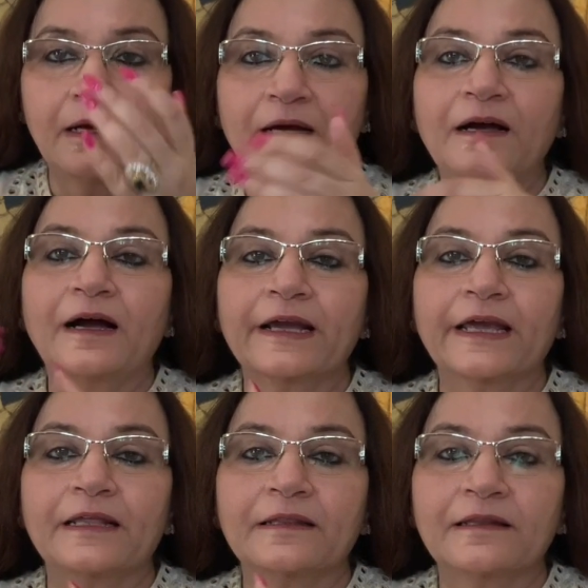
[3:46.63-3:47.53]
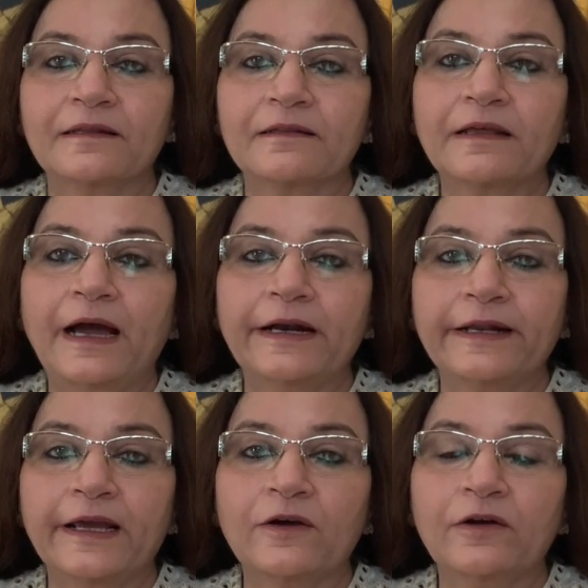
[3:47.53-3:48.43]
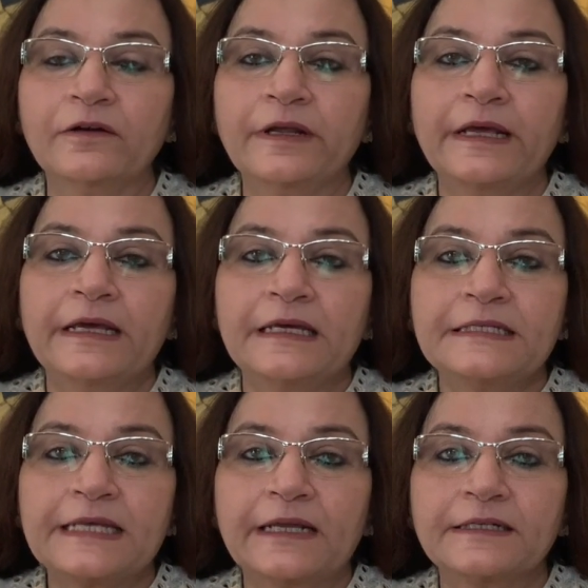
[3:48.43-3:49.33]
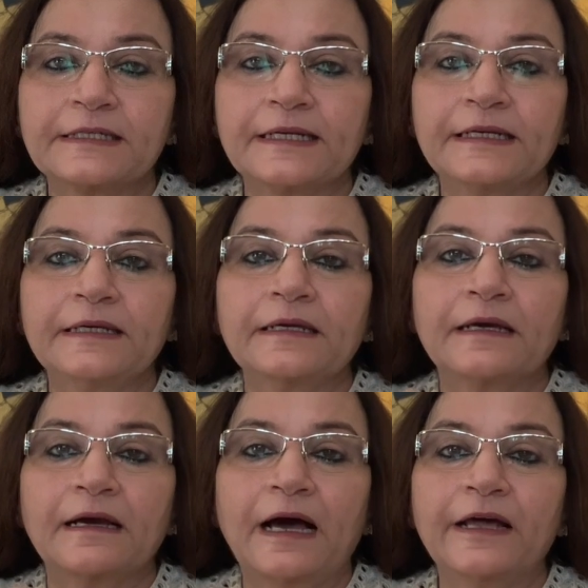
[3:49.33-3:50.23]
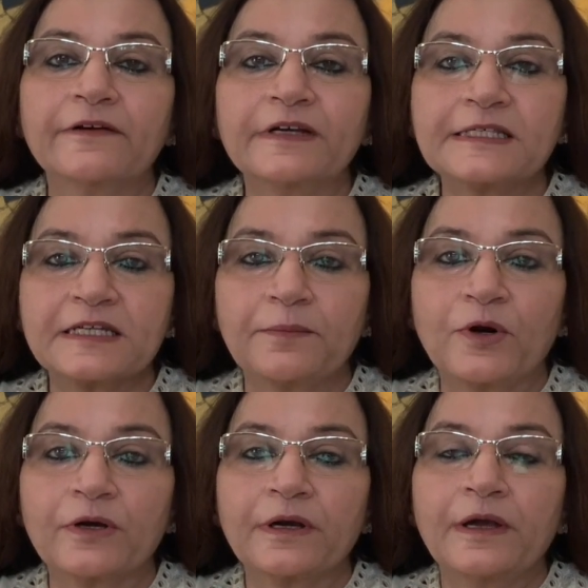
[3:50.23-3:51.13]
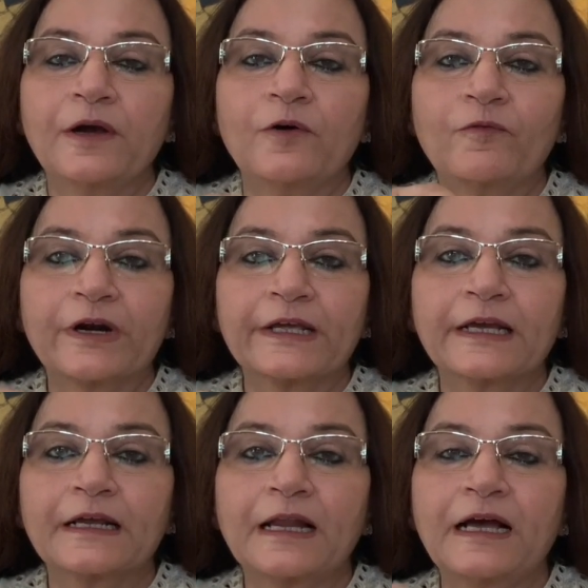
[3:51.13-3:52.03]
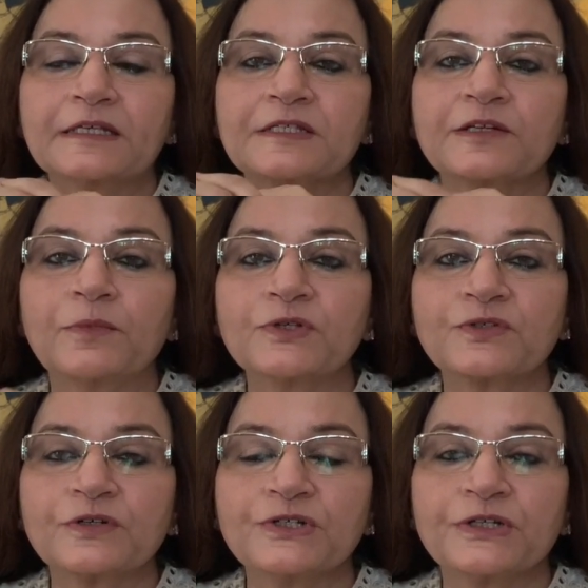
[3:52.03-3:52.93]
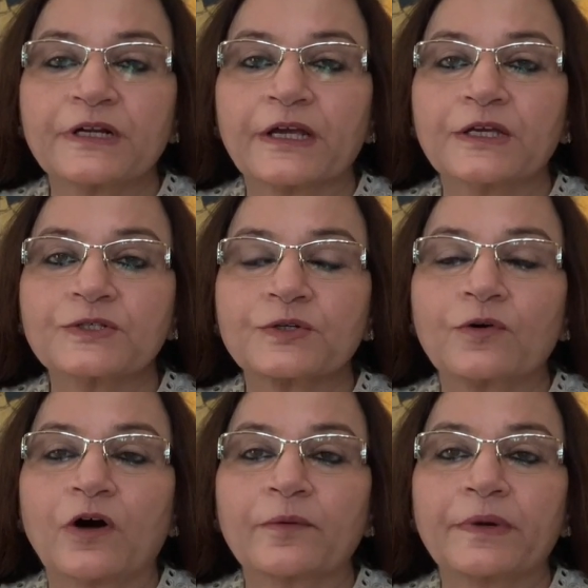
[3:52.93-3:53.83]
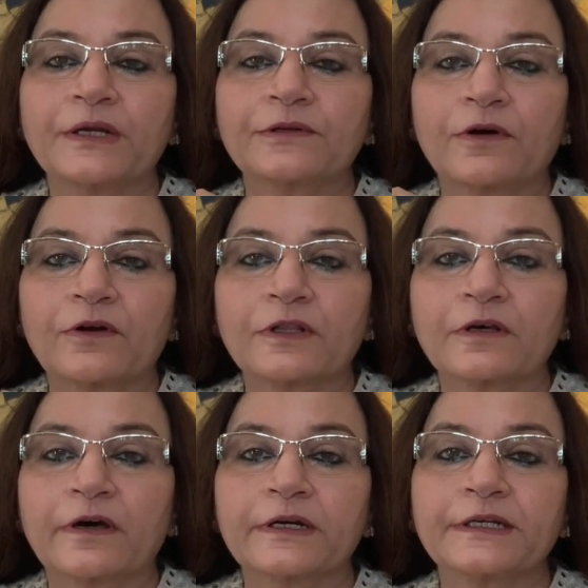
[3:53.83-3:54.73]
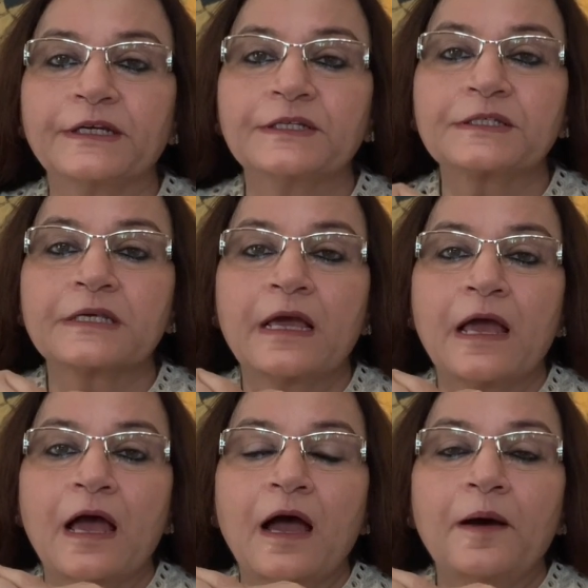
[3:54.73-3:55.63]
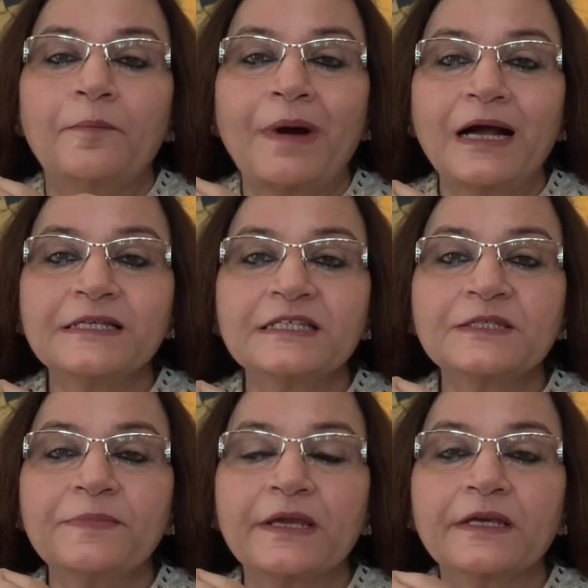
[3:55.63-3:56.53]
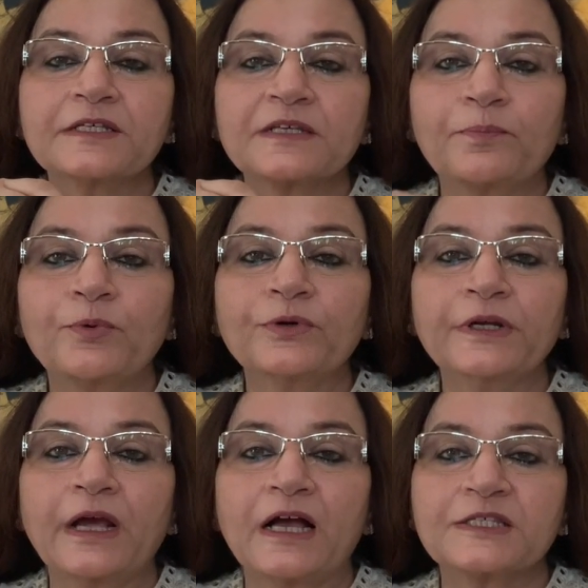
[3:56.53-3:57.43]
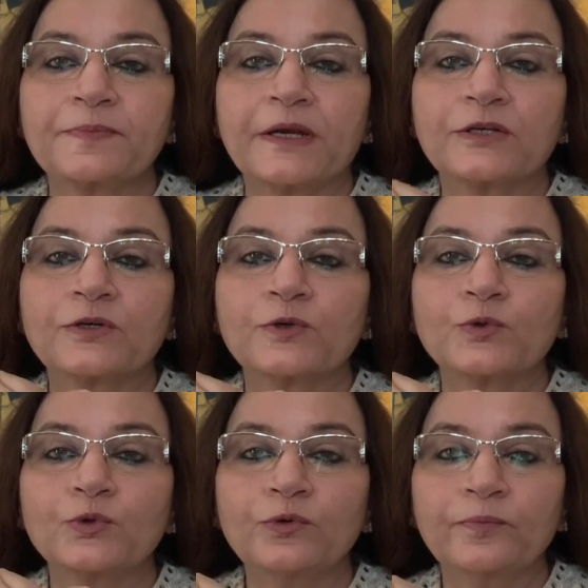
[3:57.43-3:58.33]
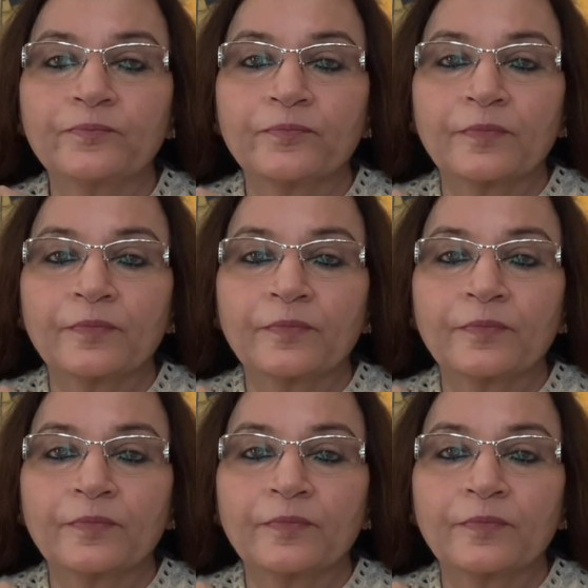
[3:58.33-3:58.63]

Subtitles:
again the attack on territory, unrest among working class, demonstration against government or authorities. Mars is making supporting aspect to